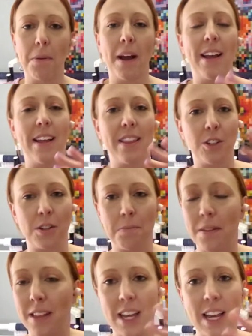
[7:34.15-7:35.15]
but
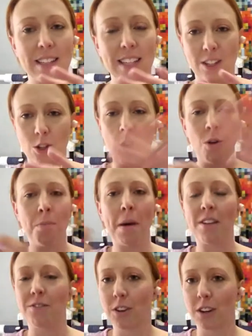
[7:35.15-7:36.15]
he has like this whole
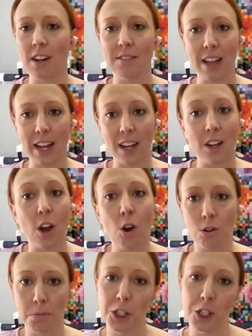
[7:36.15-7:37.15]
metaphor of like a
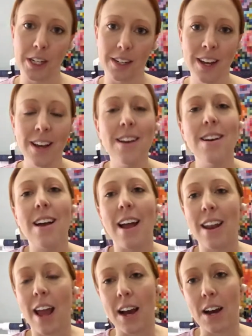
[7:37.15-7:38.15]
Coke machine
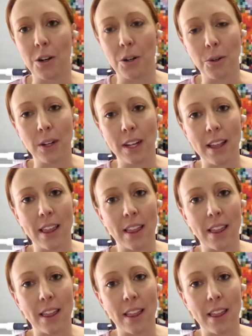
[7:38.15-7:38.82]
and how